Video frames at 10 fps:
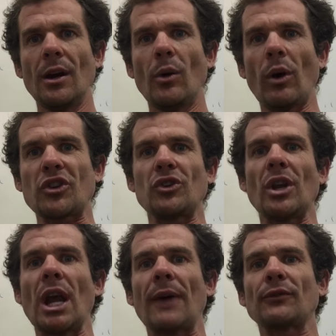What should you
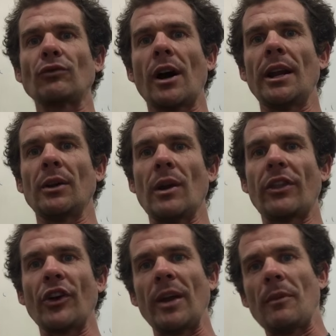eat after riding? Went
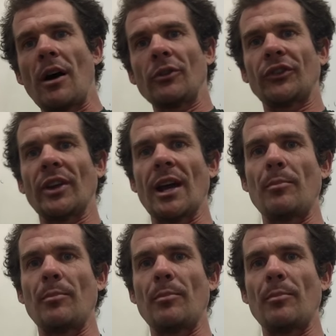30 miles today,